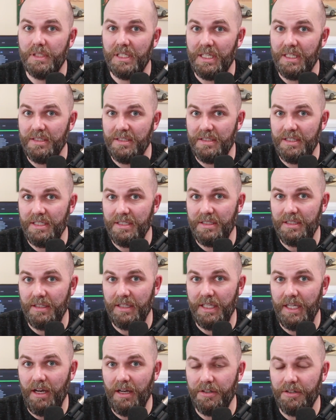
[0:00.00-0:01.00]

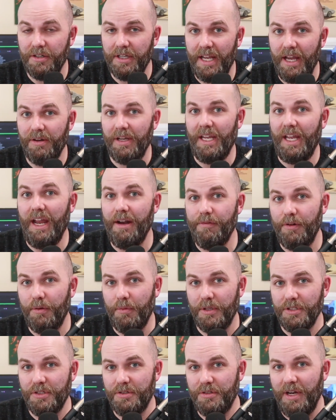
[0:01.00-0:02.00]
consistently undercounting
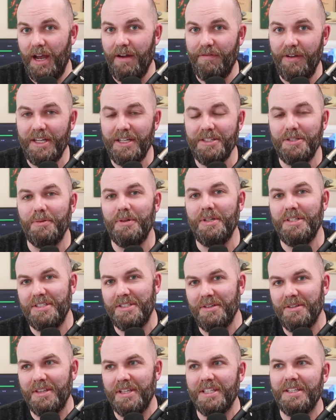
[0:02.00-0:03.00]
everyone's traffic, so we
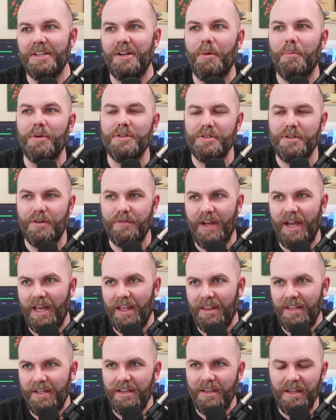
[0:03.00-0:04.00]
still think the numbers are
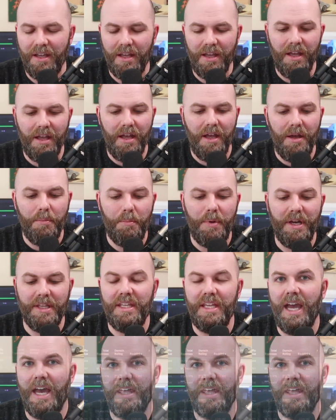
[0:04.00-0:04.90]
valid. But yeah,